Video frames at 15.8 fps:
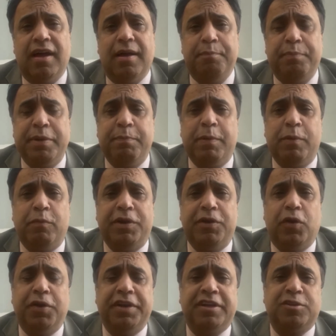People were
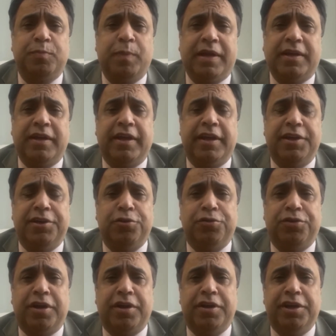not expecting it to
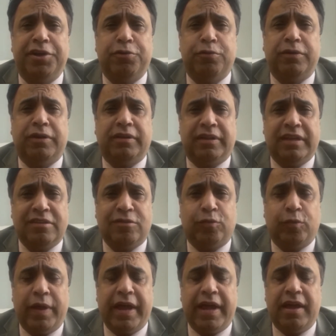turn into this
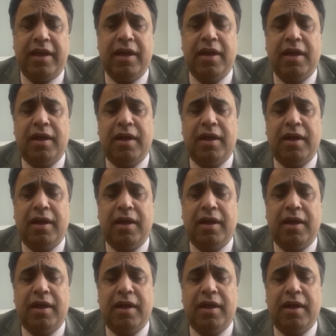way,